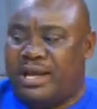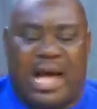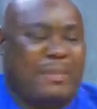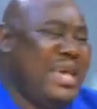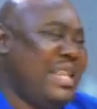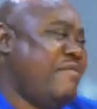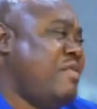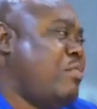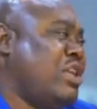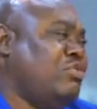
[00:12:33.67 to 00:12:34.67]
I mean,
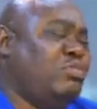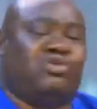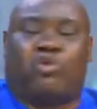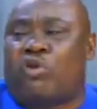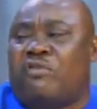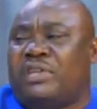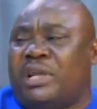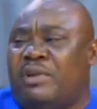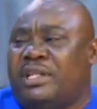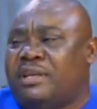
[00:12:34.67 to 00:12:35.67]
everybody will be so
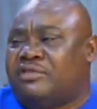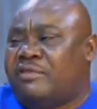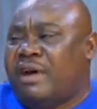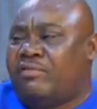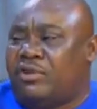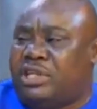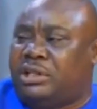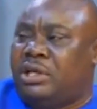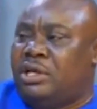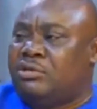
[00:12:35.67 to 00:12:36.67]
comfortable in terms of
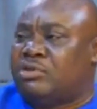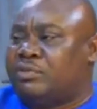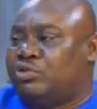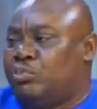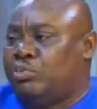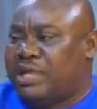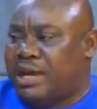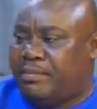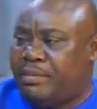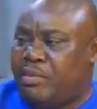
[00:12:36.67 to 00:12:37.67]
affording something to put up.